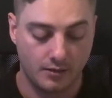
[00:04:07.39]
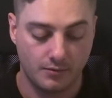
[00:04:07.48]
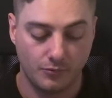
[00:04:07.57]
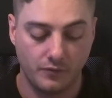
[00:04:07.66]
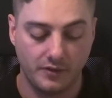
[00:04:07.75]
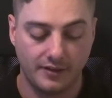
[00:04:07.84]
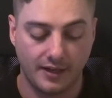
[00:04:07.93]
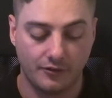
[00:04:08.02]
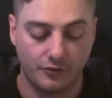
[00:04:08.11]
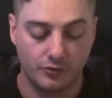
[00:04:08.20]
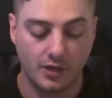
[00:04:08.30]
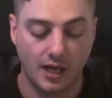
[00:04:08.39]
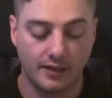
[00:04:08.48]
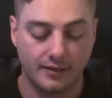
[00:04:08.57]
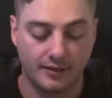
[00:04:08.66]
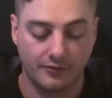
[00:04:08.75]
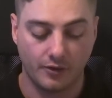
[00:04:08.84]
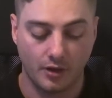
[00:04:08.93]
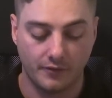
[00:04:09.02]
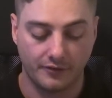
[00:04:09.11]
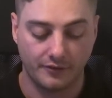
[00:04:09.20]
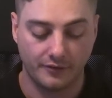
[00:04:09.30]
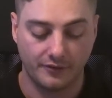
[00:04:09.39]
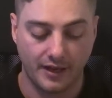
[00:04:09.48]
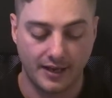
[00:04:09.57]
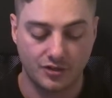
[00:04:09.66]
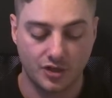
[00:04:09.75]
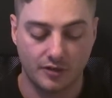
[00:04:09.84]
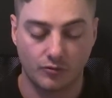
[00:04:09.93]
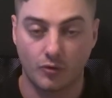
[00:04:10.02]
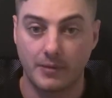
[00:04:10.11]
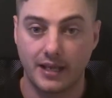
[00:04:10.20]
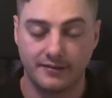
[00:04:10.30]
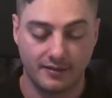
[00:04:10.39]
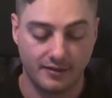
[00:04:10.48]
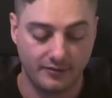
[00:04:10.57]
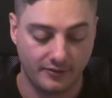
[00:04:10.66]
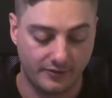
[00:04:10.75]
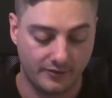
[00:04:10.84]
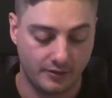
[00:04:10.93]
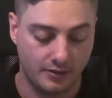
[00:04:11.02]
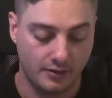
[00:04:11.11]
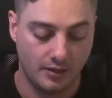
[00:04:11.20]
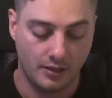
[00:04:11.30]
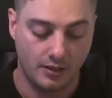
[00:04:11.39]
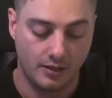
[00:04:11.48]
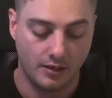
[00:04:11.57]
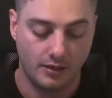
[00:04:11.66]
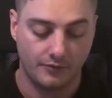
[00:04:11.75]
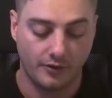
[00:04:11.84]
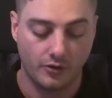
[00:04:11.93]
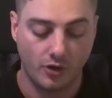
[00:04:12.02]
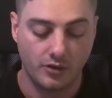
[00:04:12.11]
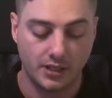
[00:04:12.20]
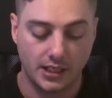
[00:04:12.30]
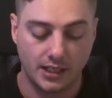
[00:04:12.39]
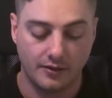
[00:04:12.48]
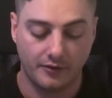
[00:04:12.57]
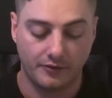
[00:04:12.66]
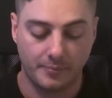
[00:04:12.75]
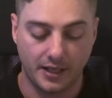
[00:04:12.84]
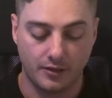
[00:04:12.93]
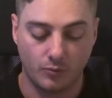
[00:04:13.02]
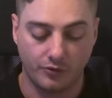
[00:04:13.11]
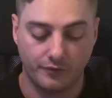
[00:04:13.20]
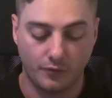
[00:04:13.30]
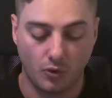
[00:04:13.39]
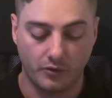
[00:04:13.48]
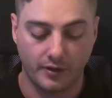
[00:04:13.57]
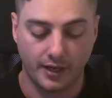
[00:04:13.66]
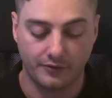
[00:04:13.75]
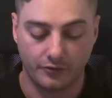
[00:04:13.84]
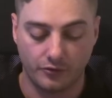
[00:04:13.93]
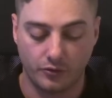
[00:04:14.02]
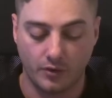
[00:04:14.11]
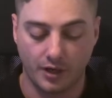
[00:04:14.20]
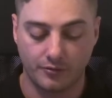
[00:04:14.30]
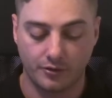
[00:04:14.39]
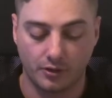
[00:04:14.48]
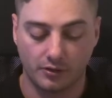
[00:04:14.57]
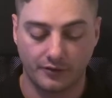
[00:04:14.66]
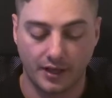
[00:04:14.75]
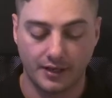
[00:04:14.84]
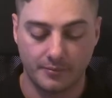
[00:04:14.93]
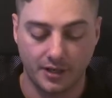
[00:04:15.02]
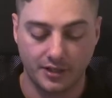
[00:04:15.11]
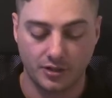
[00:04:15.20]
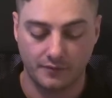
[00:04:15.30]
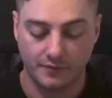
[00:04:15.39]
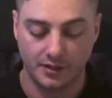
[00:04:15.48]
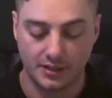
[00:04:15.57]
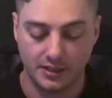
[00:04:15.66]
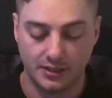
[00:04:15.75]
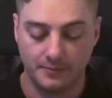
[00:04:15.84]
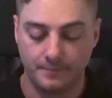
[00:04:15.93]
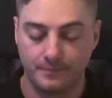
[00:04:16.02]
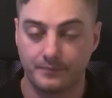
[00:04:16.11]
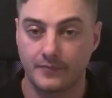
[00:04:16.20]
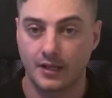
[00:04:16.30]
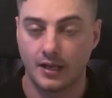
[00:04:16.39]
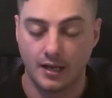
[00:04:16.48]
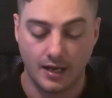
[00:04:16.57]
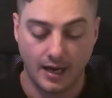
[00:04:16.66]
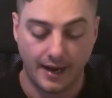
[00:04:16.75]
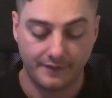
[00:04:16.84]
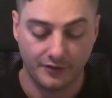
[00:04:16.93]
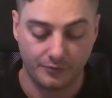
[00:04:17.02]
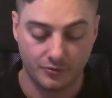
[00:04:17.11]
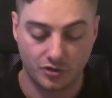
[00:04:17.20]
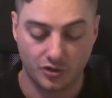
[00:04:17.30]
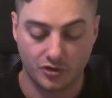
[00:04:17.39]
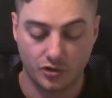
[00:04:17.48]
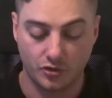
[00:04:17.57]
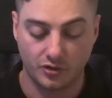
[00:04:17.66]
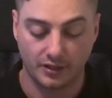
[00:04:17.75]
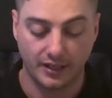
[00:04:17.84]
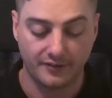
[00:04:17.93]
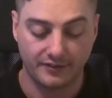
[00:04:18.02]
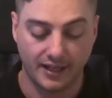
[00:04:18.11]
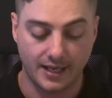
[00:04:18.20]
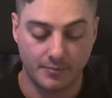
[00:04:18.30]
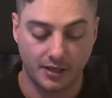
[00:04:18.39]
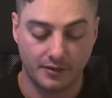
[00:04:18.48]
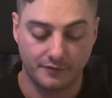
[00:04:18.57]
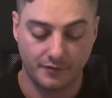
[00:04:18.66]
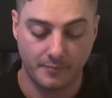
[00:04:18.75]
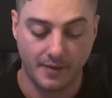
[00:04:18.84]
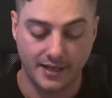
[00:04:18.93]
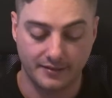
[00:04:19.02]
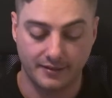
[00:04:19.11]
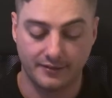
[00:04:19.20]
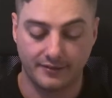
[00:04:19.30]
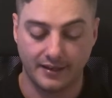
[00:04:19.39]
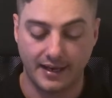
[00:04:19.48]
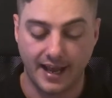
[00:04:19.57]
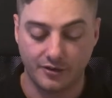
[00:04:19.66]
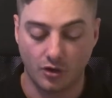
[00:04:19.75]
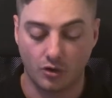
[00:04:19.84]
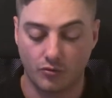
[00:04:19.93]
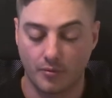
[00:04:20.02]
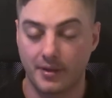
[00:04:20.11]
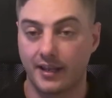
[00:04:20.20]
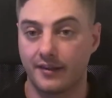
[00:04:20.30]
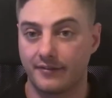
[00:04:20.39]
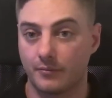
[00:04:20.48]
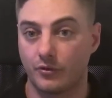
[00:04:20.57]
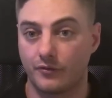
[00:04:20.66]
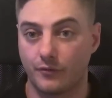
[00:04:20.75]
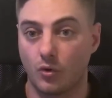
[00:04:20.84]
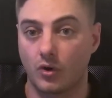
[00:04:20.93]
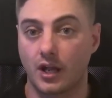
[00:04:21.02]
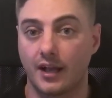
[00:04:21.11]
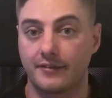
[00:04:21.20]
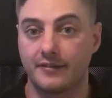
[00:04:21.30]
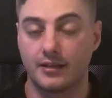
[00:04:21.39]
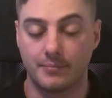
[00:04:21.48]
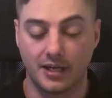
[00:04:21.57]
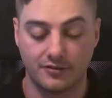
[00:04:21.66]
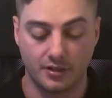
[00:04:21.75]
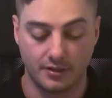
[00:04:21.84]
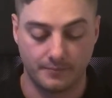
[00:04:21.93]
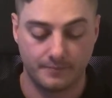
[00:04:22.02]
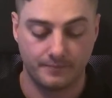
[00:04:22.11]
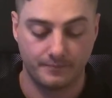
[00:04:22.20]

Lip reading: Moving down to gardening services and general maintenance. So noting here the spend was $4,200 under budget for the year, and this was just due to less labour for maintenance and ad hoc repairs than was forecast in the budget.